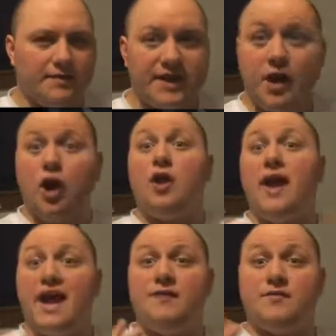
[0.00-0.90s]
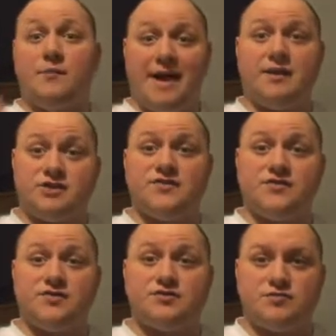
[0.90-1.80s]
They all have the paddle
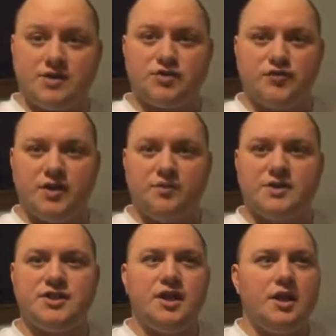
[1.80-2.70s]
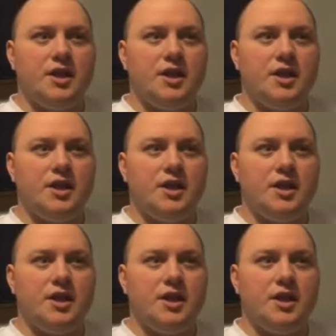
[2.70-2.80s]
shifters retrofitted, which